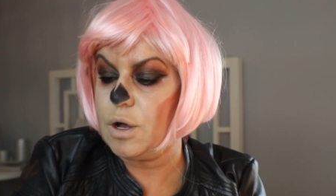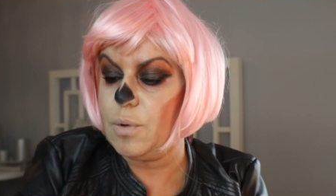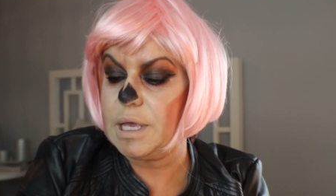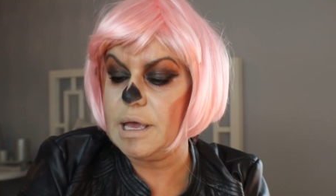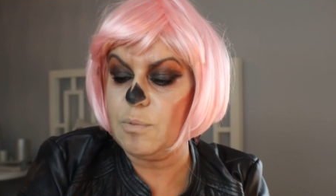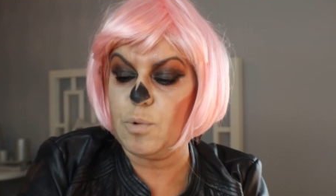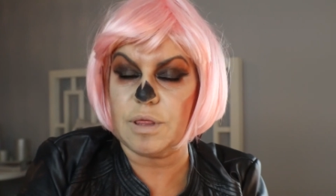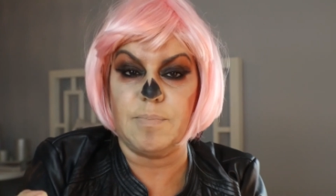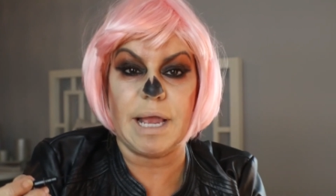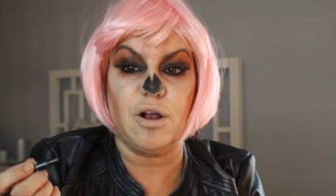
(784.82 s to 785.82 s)
going in
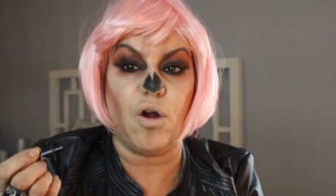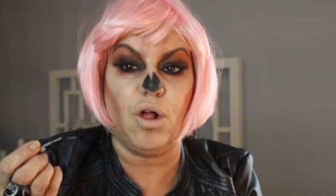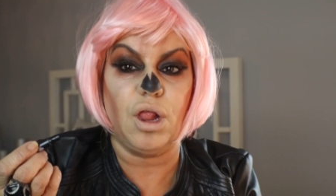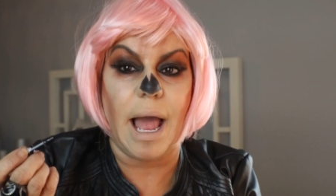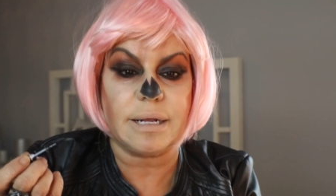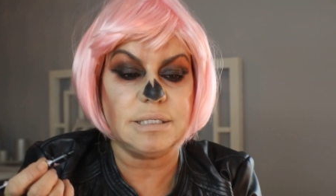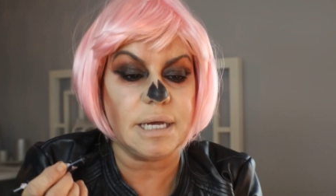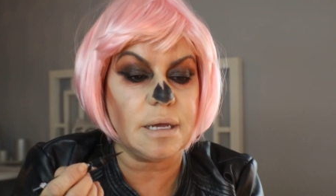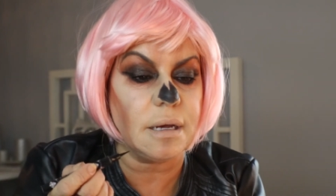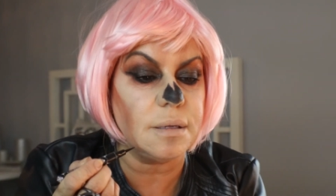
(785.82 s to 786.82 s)
with my
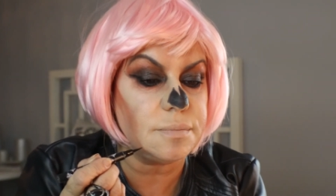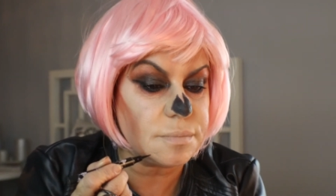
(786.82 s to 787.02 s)
Girlactik